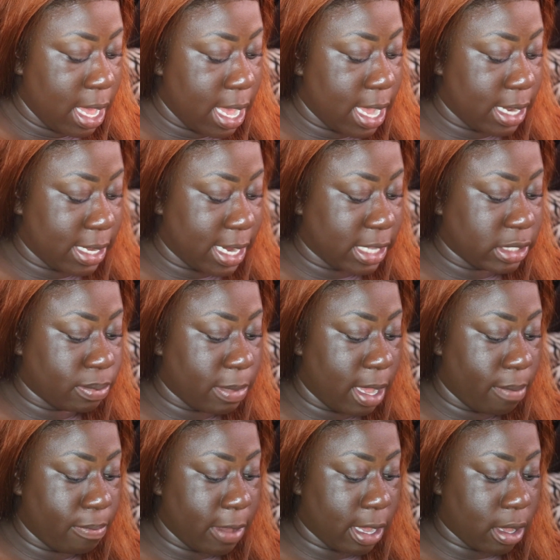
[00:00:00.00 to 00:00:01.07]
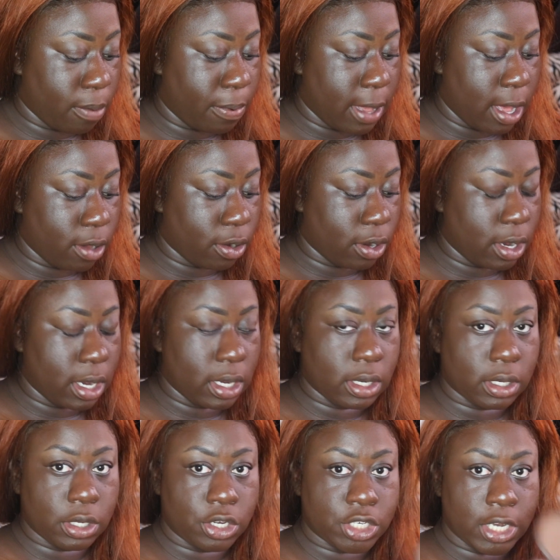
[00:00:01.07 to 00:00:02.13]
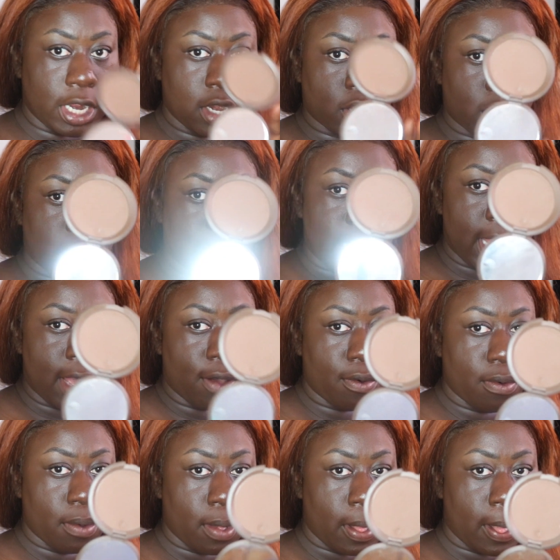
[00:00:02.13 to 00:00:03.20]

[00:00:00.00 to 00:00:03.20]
and that's my Becca powder in the shade Cacao.